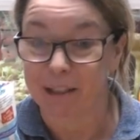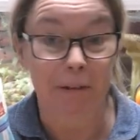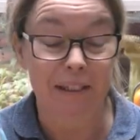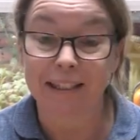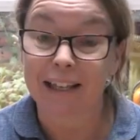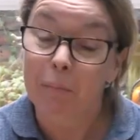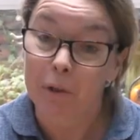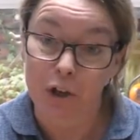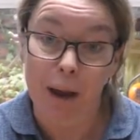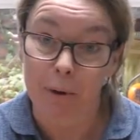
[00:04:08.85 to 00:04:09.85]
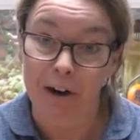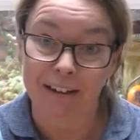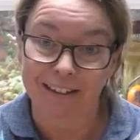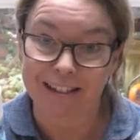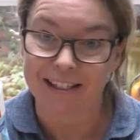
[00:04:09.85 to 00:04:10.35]
but it's the same with jam or
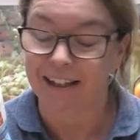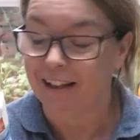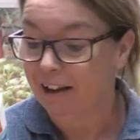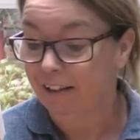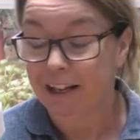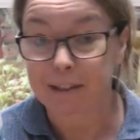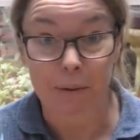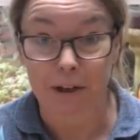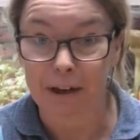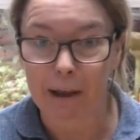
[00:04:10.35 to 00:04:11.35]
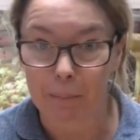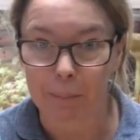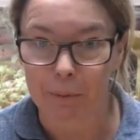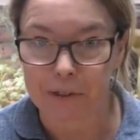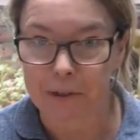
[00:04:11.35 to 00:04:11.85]
anything, isn't it? That's what's going to help
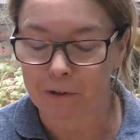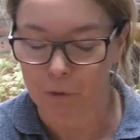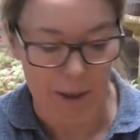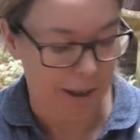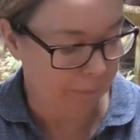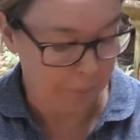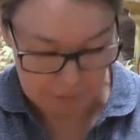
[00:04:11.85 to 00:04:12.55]
it preserve well.